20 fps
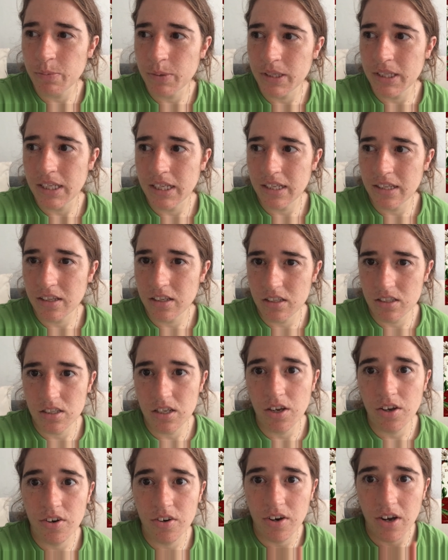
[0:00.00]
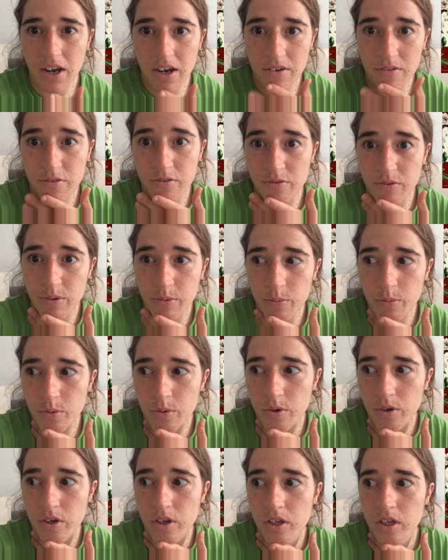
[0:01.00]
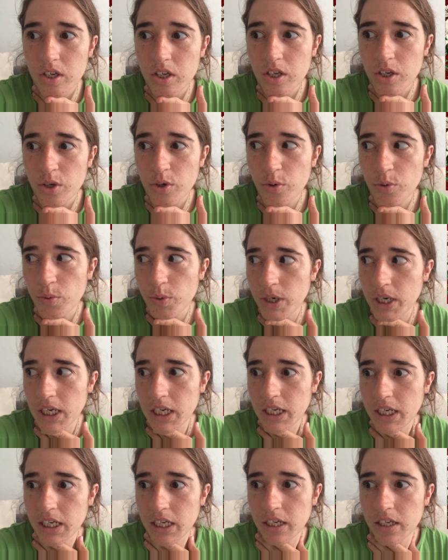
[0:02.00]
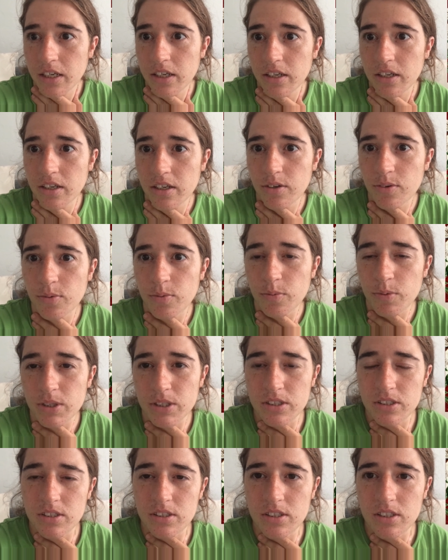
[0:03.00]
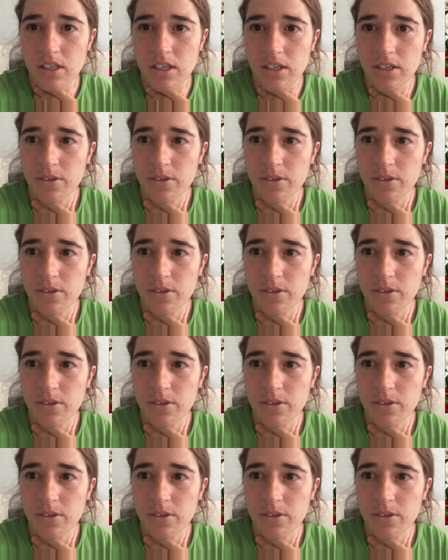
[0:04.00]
But then the second half of the book really was